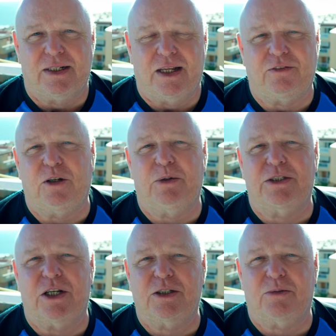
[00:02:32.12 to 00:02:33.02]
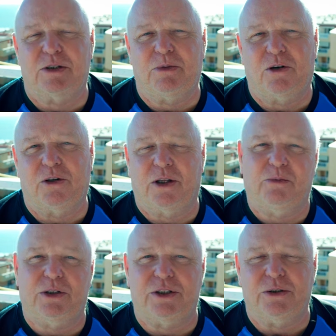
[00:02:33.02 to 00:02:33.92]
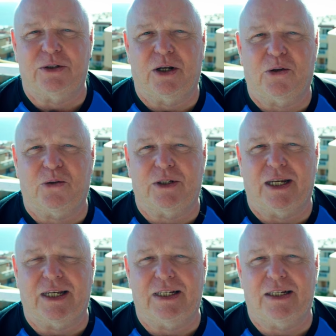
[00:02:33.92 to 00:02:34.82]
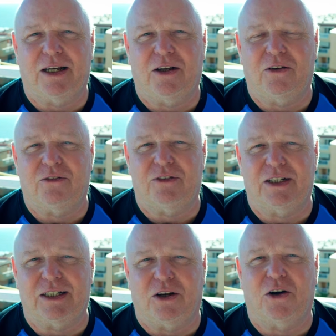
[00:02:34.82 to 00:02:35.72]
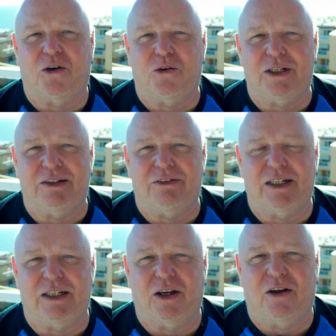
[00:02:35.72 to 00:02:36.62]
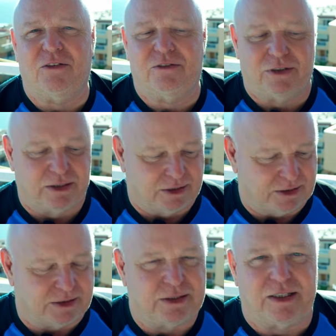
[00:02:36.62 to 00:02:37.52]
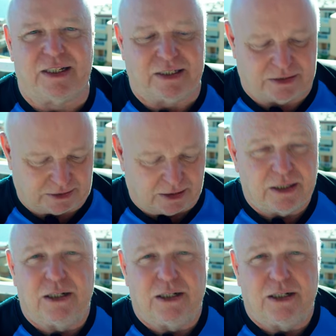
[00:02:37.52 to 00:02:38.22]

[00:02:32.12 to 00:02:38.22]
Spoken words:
If nobody turns up tomorrow, then we'll do a whole day of, or a whole evening of things.